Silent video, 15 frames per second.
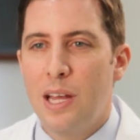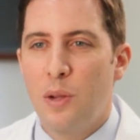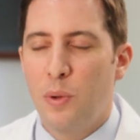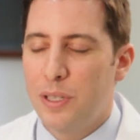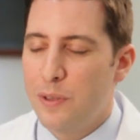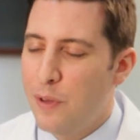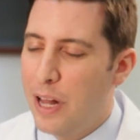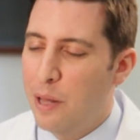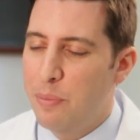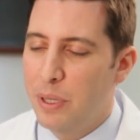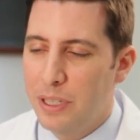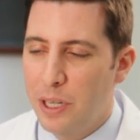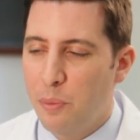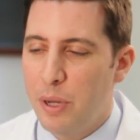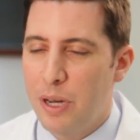will develop a
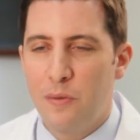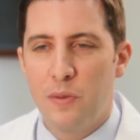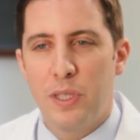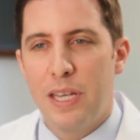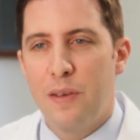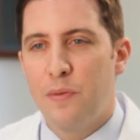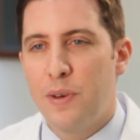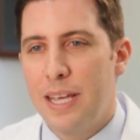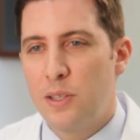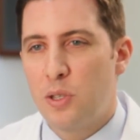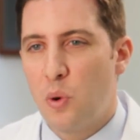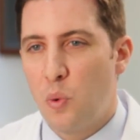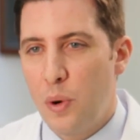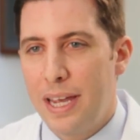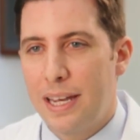little bit of stiffness
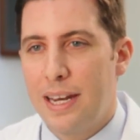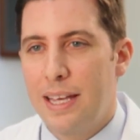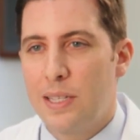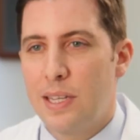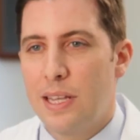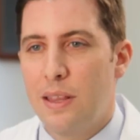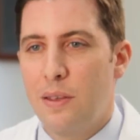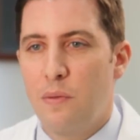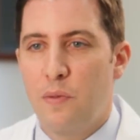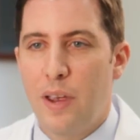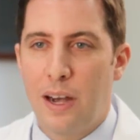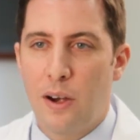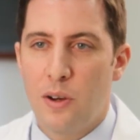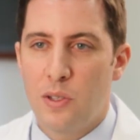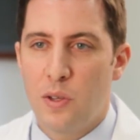or weakness in the
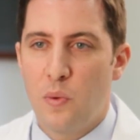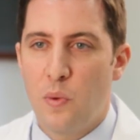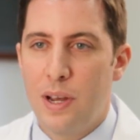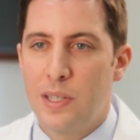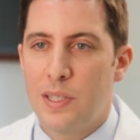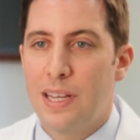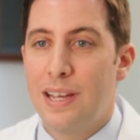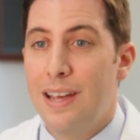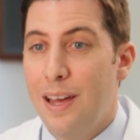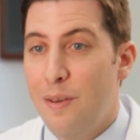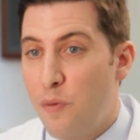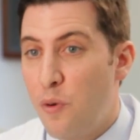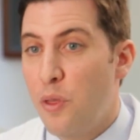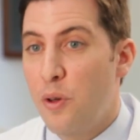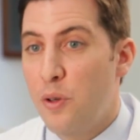fingers and wrist.
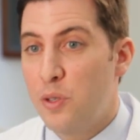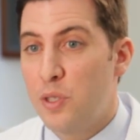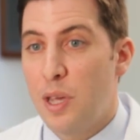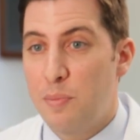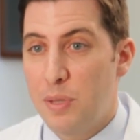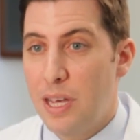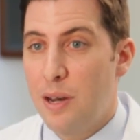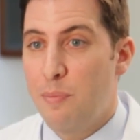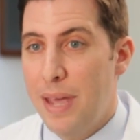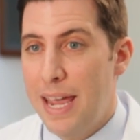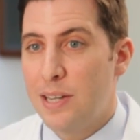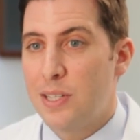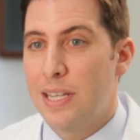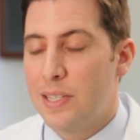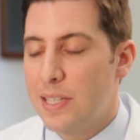And for those subset of
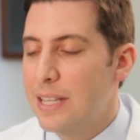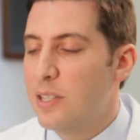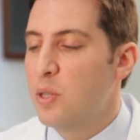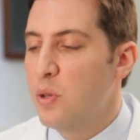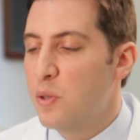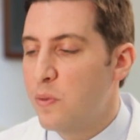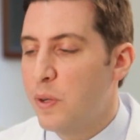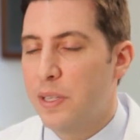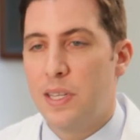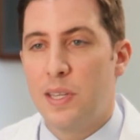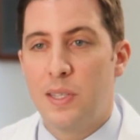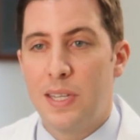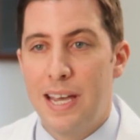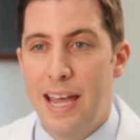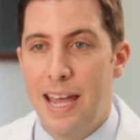patients, it's useful to
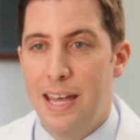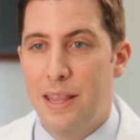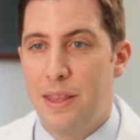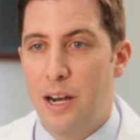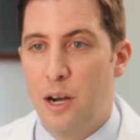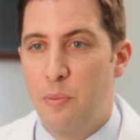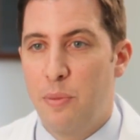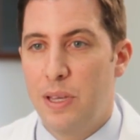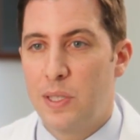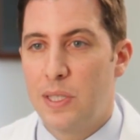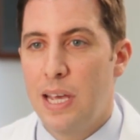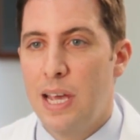see a hand therapist.